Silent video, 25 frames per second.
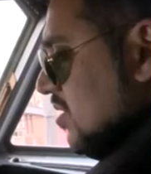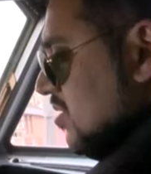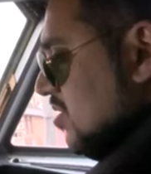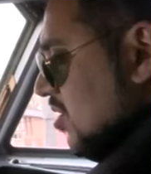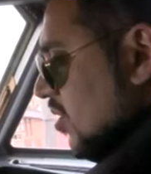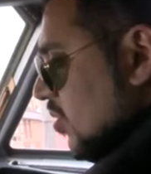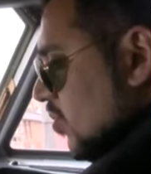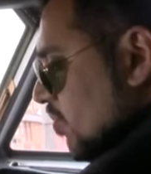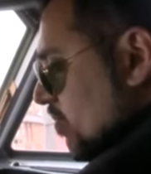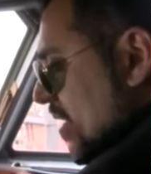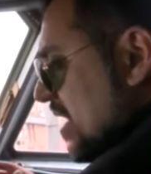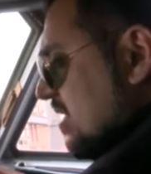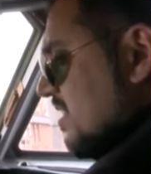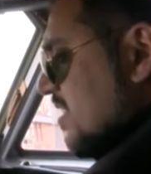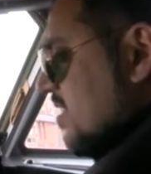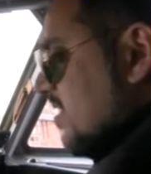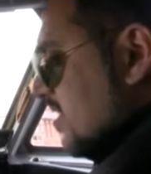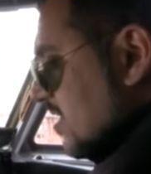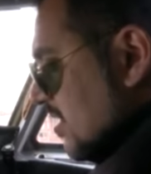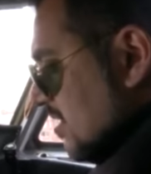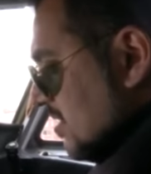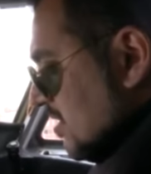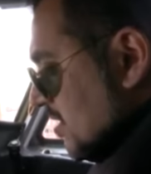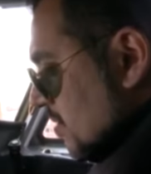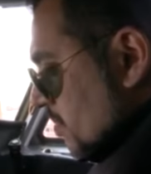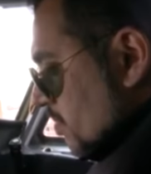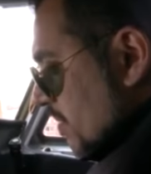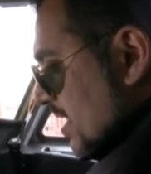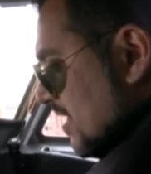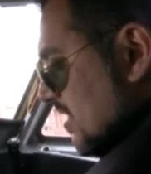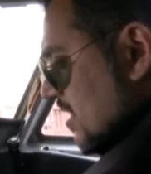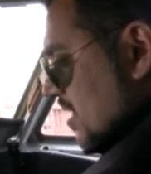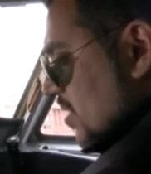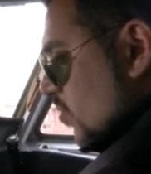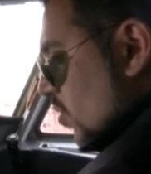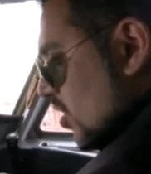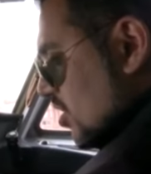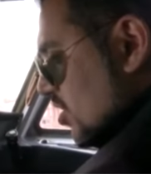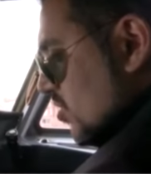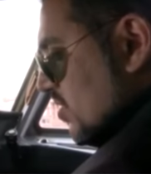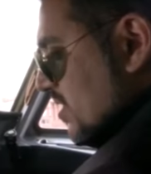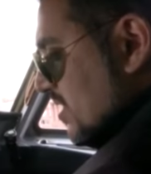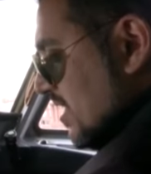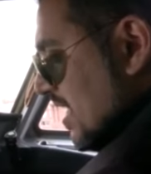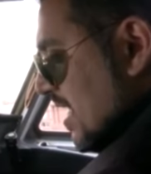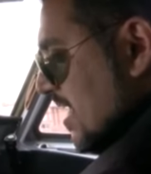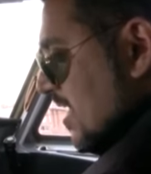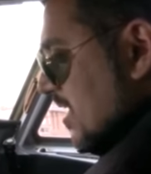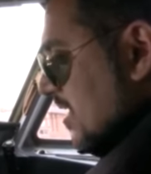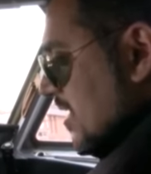So basically what you're
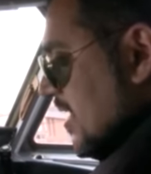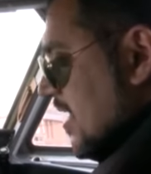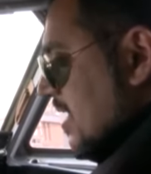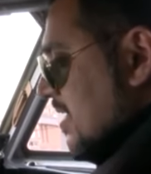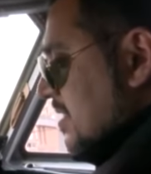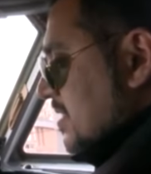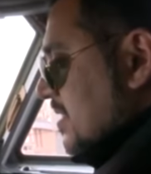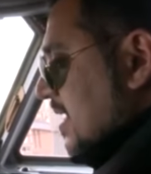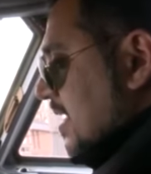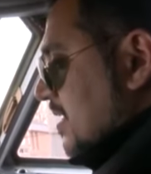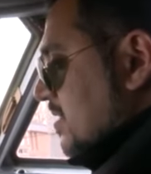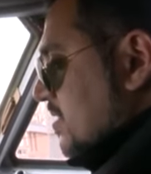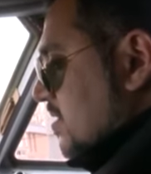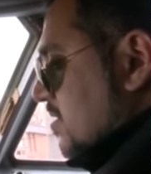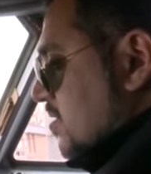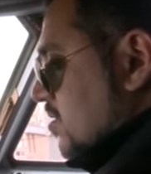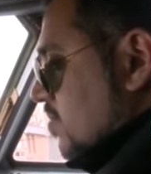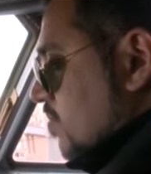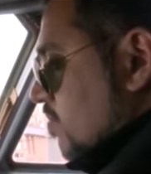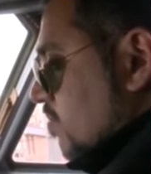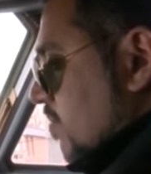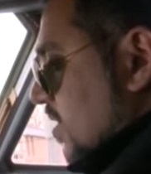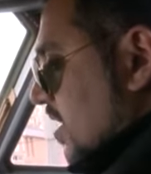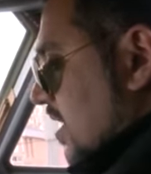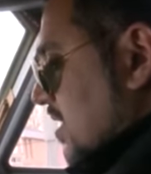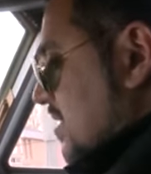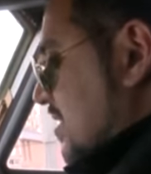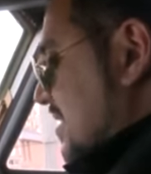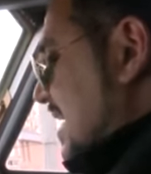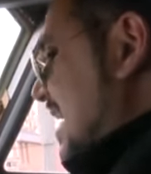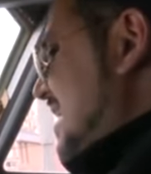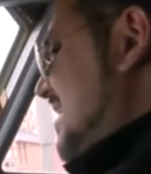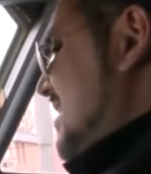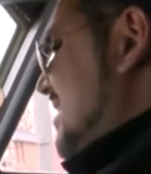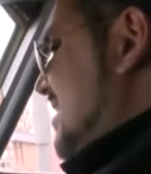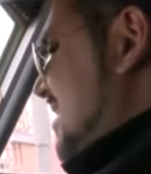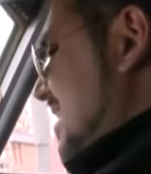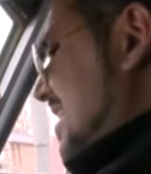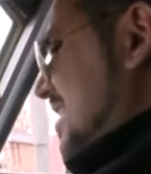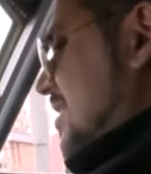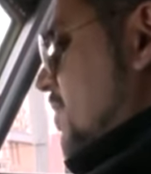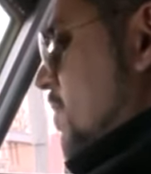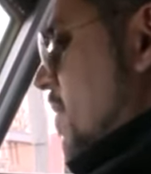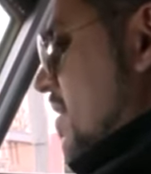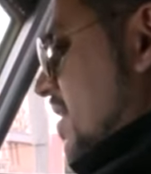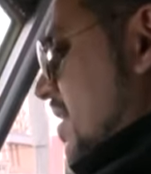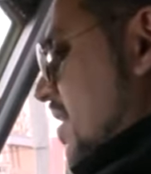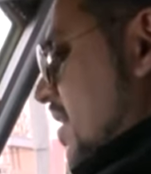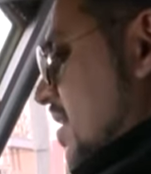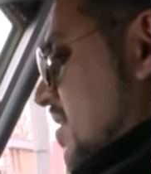saying is that because technically
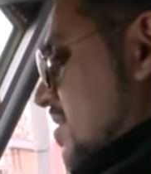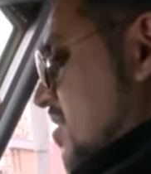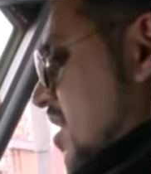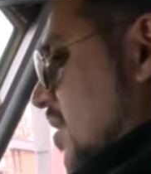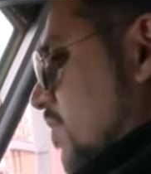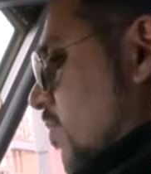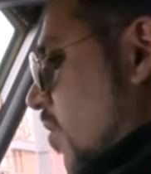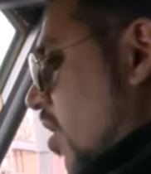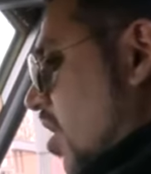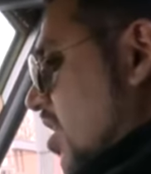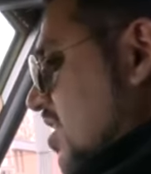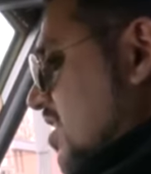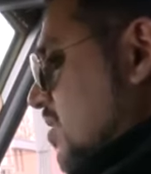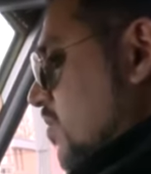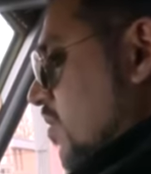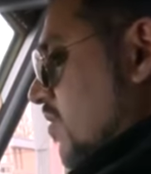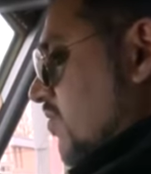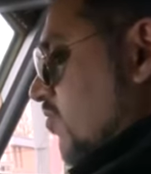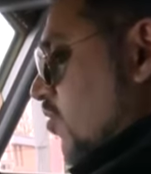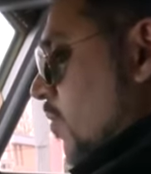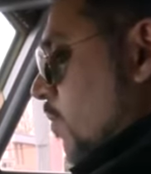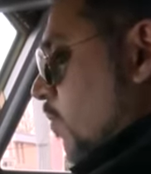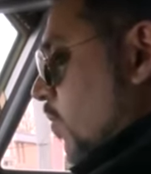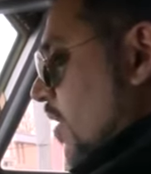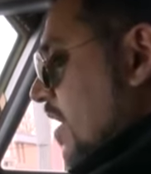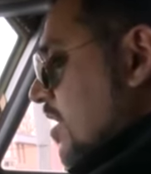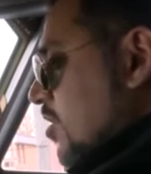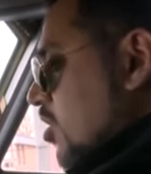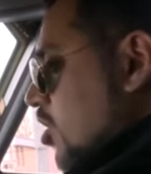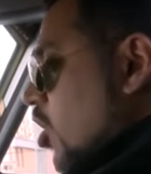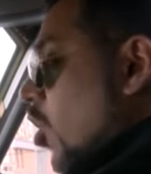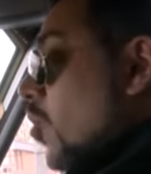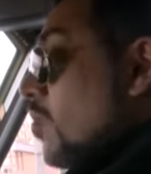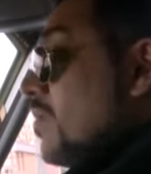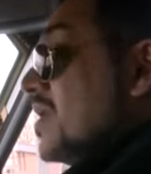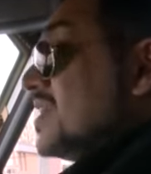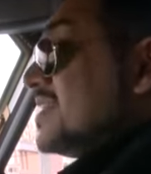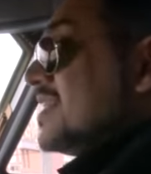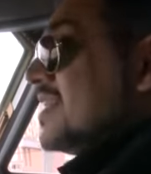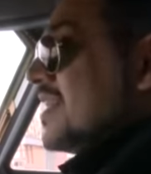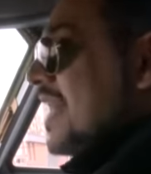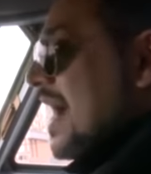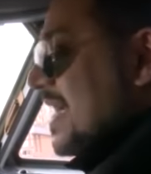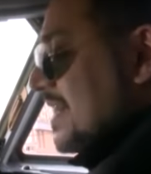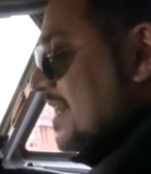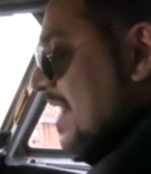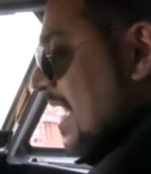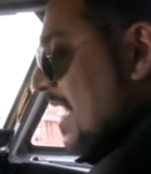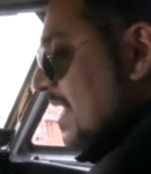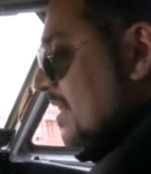speaking, it's not possible for a plane to go missing
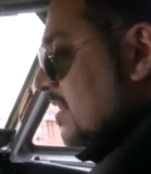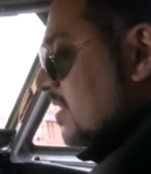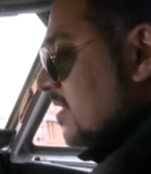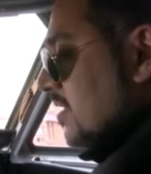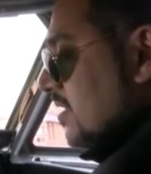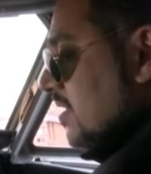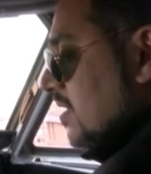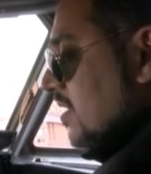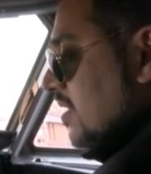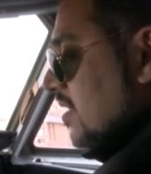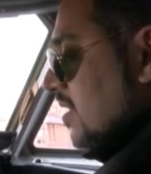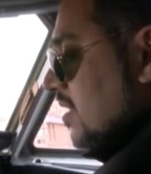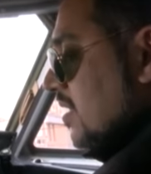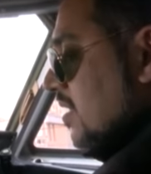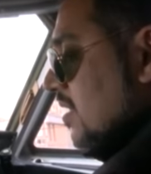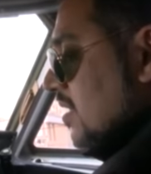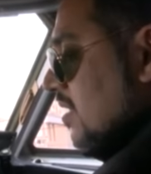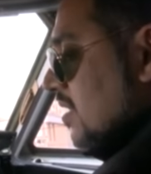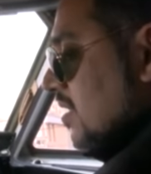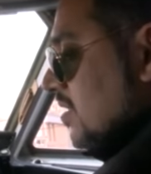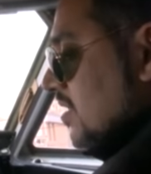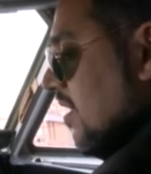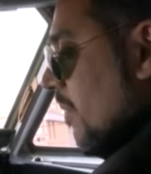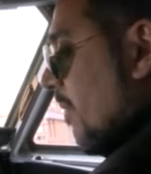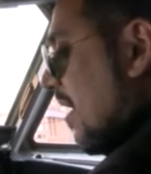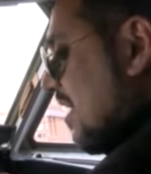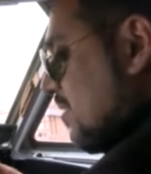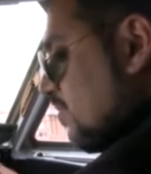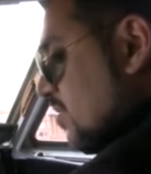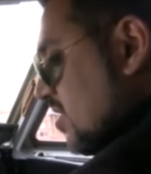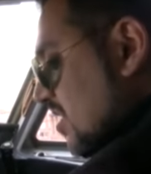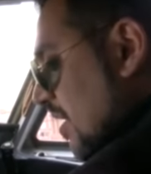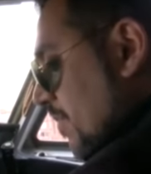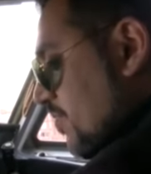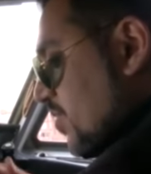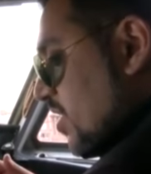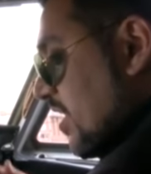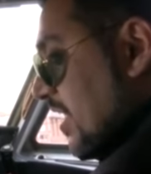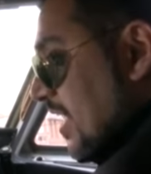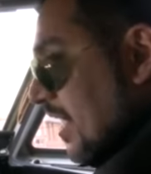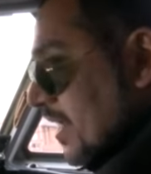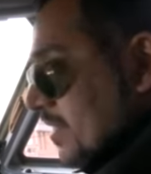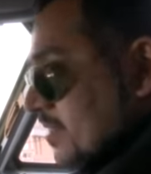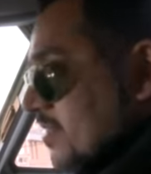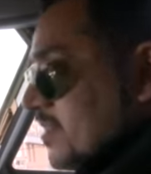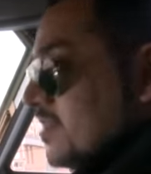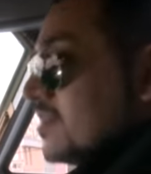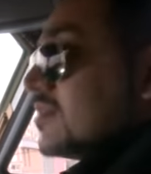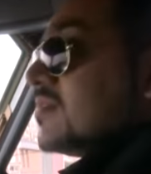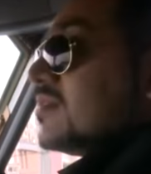like that, there must be something
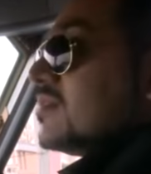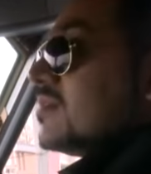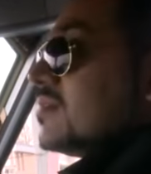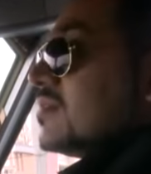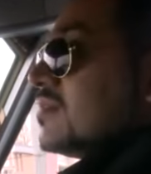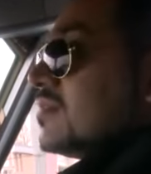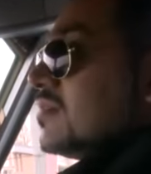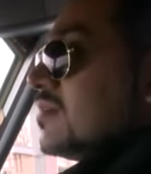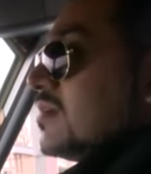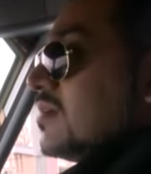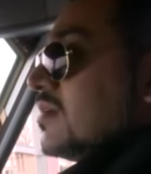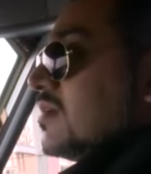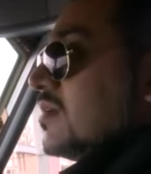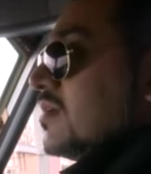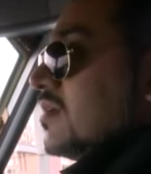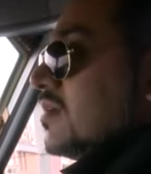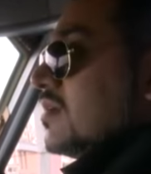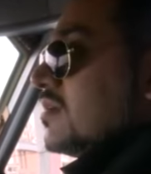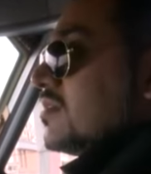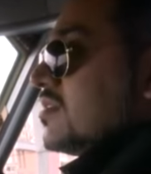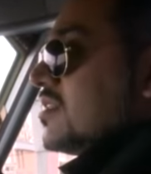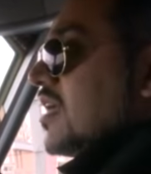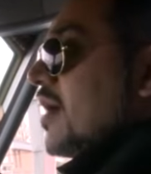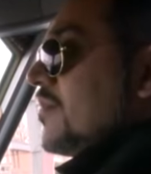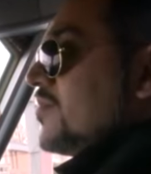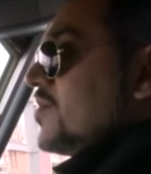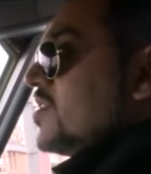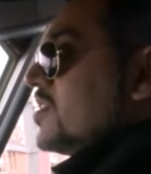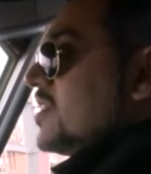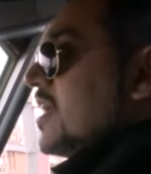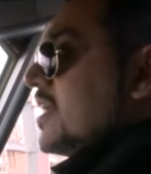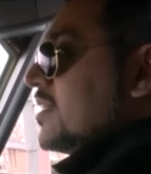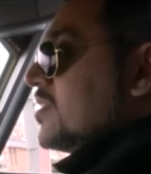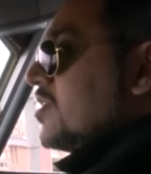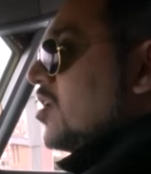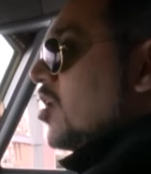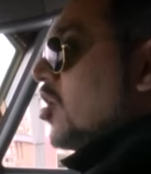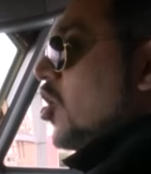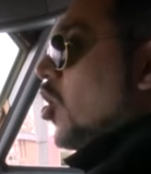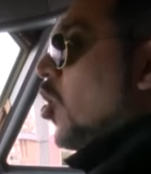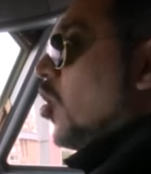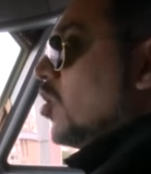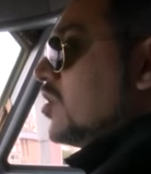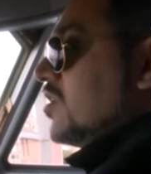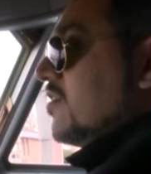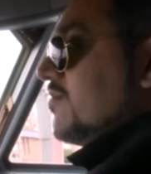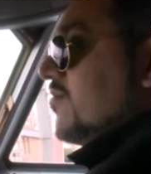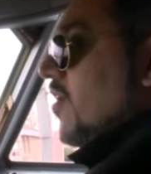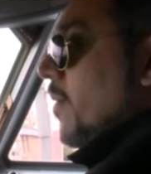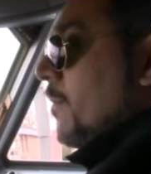else. Something that they are
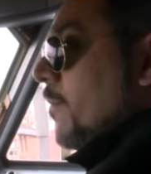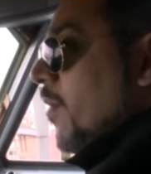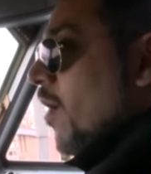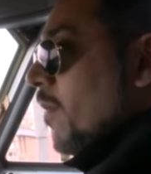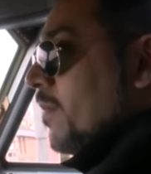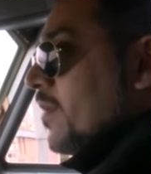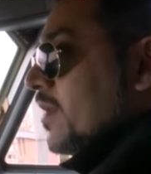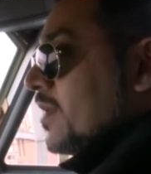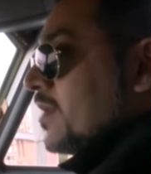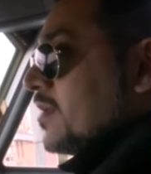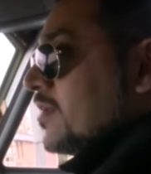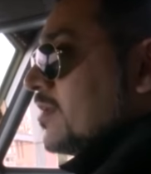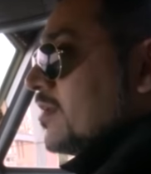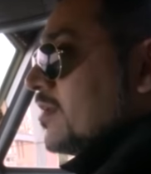holding from public.